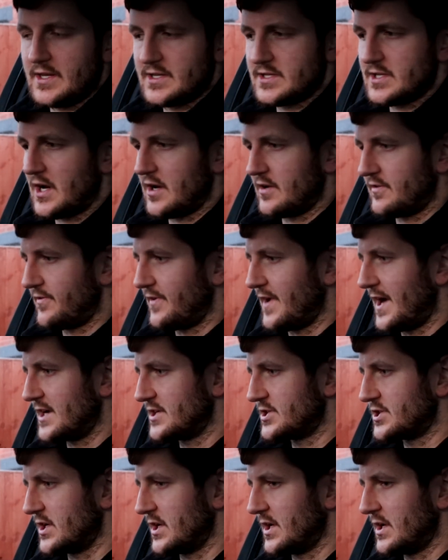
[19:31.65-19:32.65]
then started
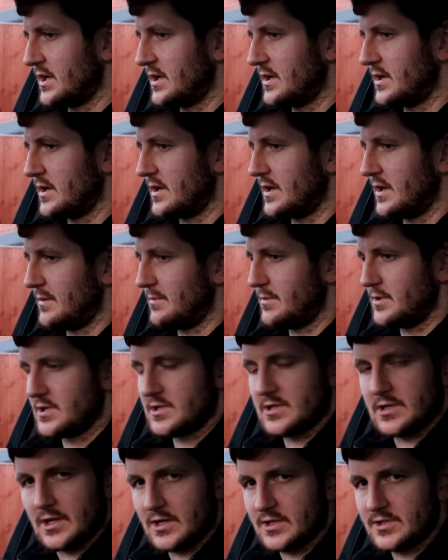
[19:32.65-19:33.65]
flashing, and we
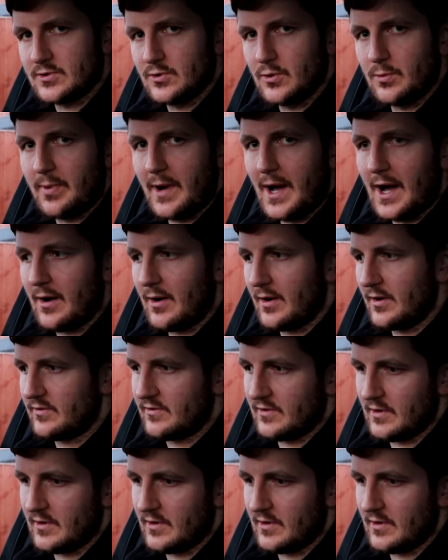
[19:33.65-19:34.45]
just lost all power.